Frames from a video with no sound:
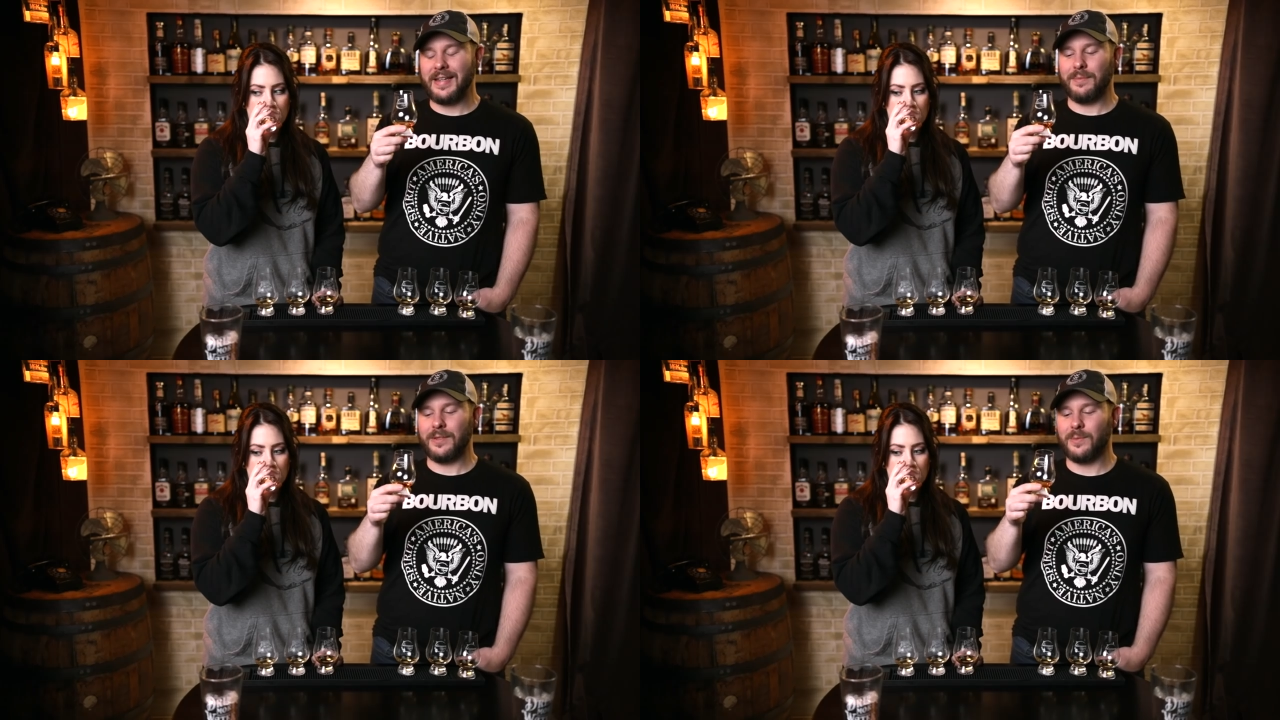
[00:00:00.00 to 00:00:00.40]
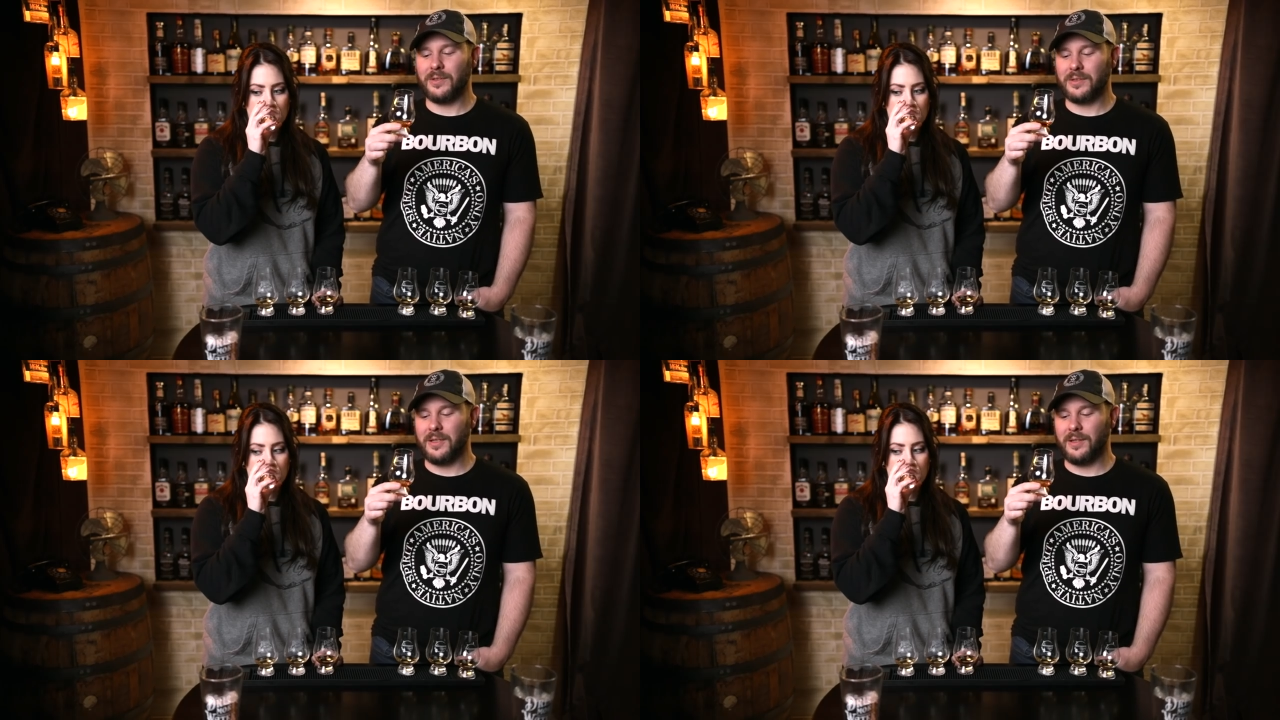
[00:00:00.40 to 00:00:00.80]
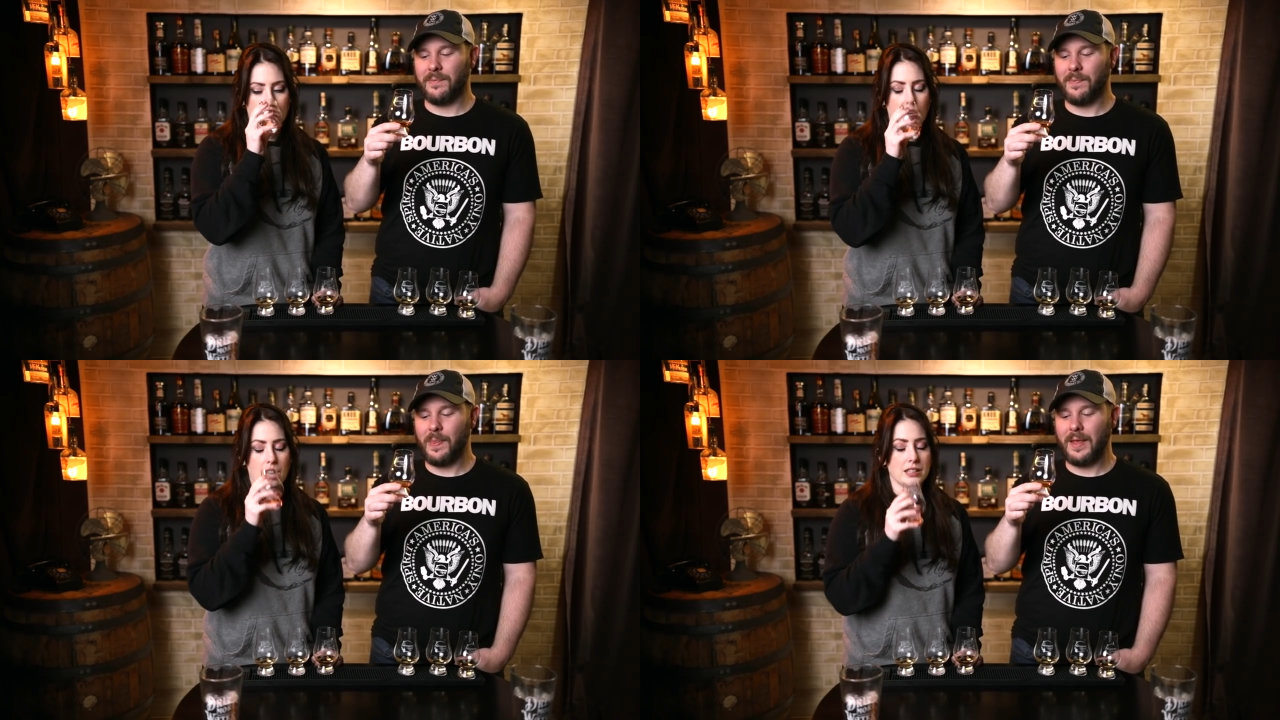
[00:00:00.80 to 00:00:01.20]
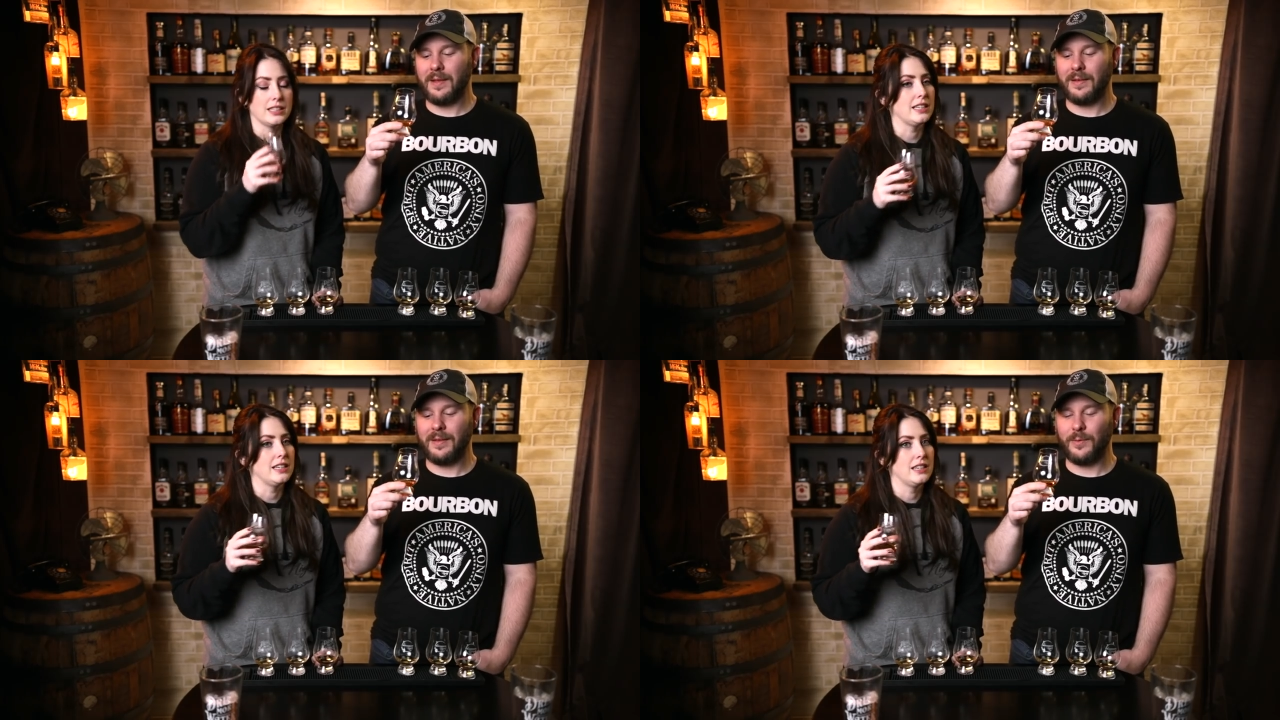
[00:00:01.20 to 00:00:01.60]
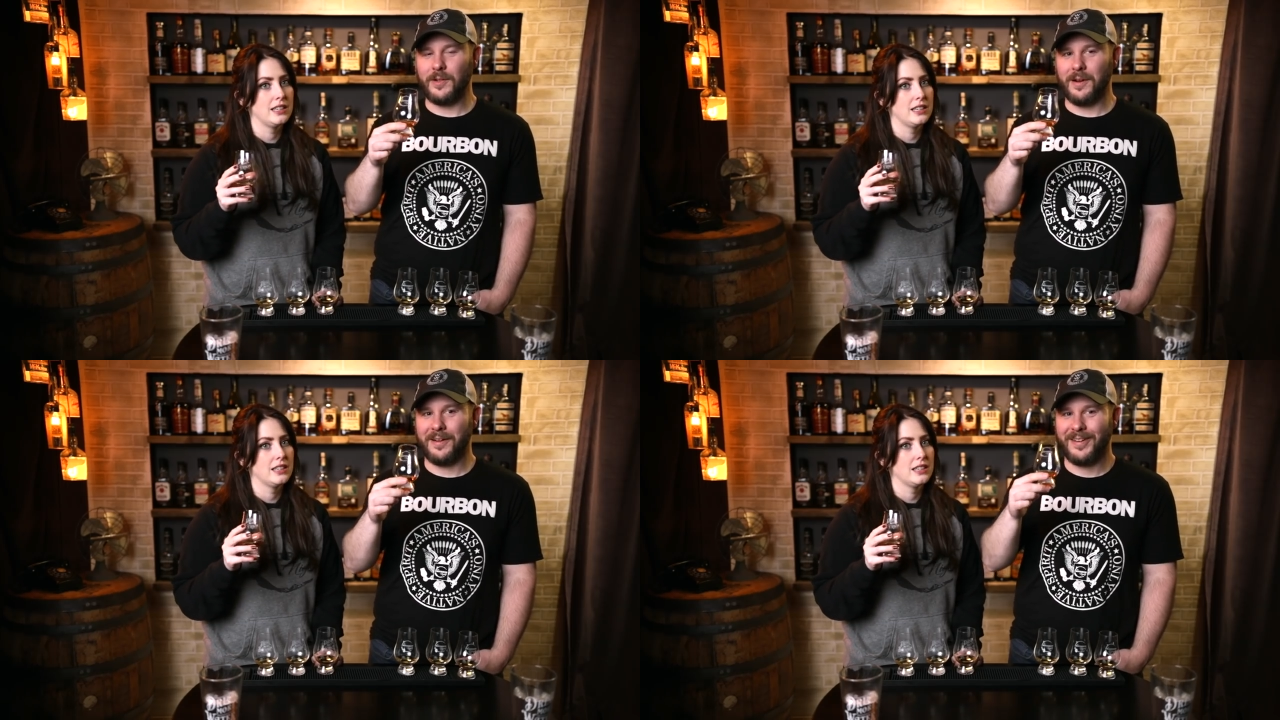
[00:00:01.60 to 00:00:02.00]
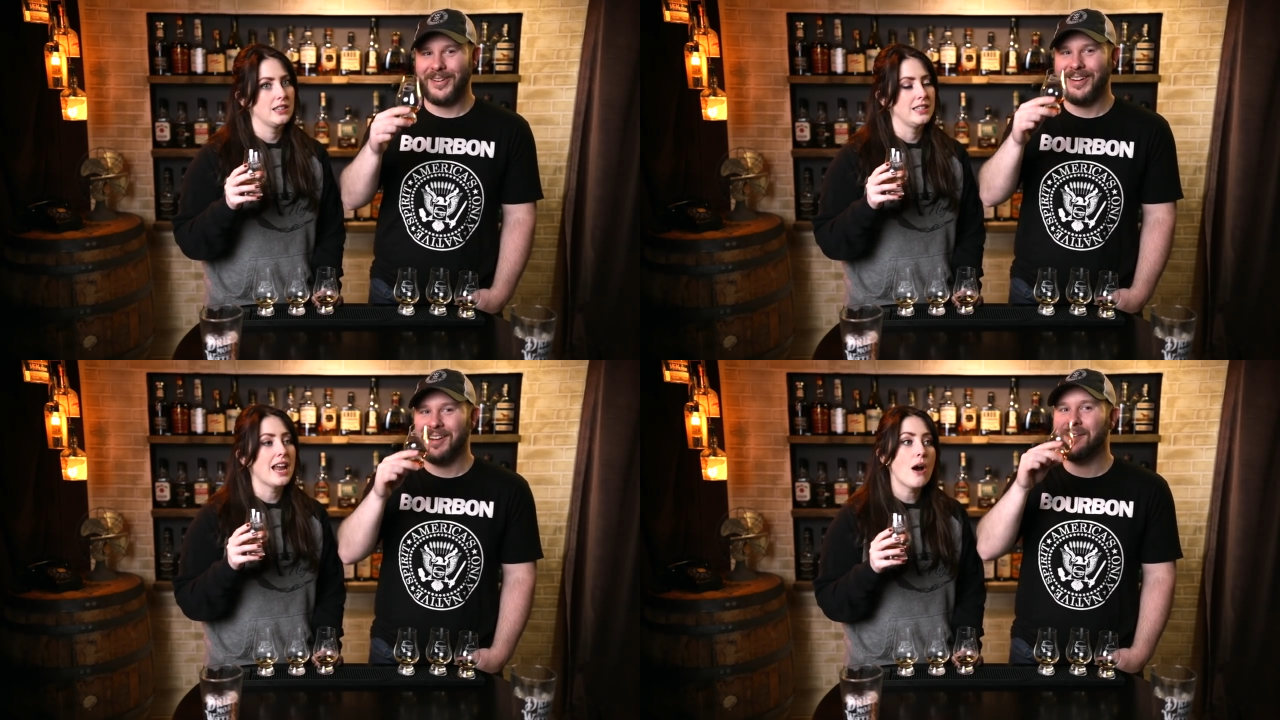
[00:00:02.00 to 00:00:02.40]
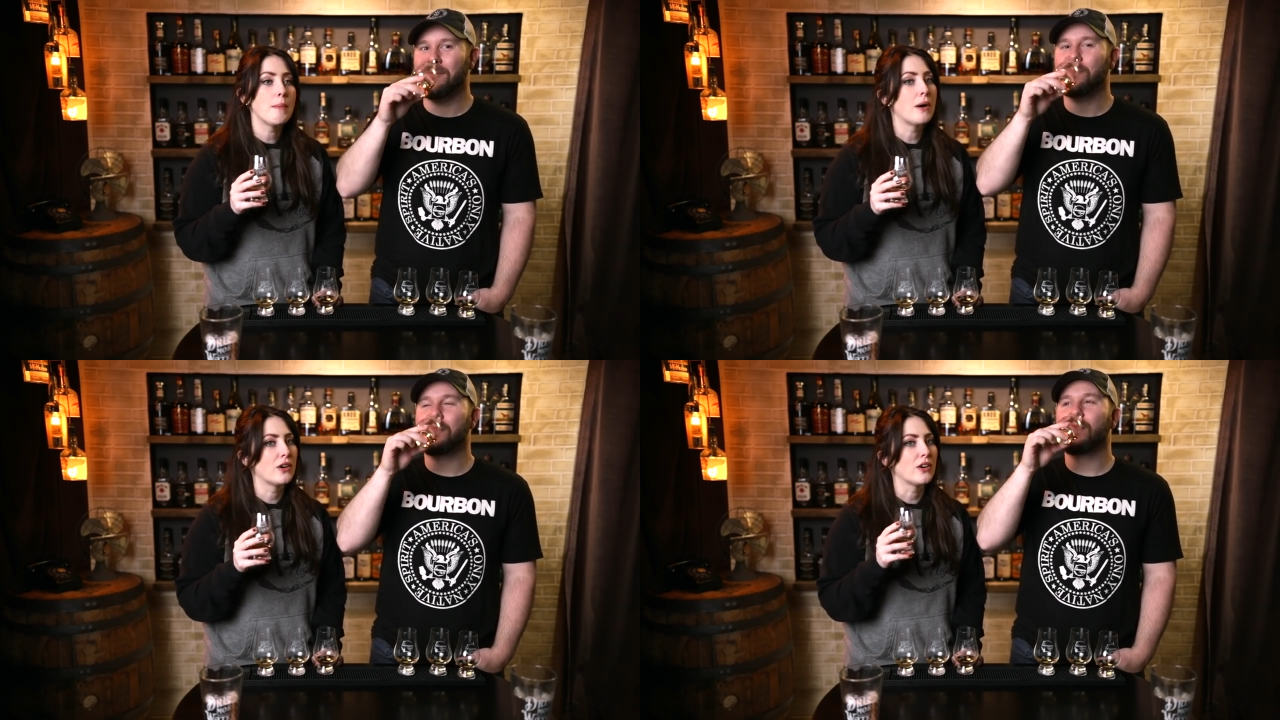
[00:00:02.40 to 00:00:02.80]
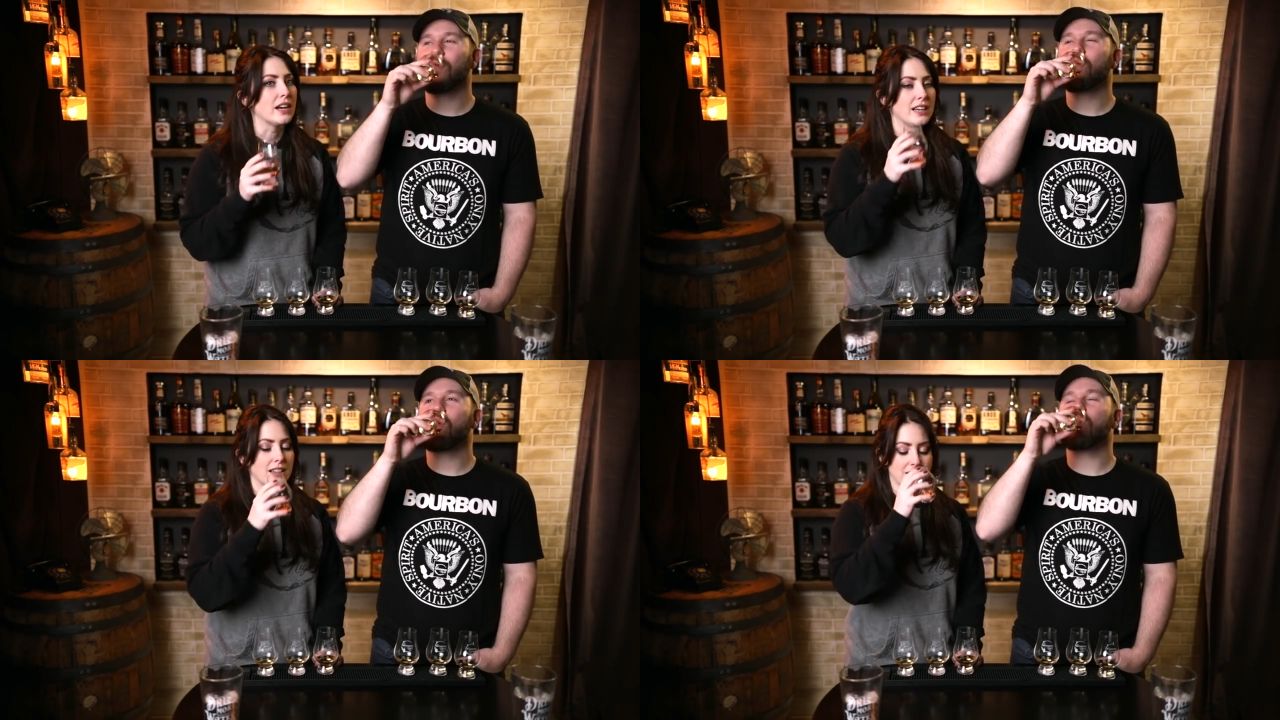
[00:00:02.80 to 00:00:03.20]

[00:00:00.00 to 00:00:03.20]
Speaker 1: Damn, this smells good. Golly. When you're hungry. Now
Speaker 2: I'm hungry.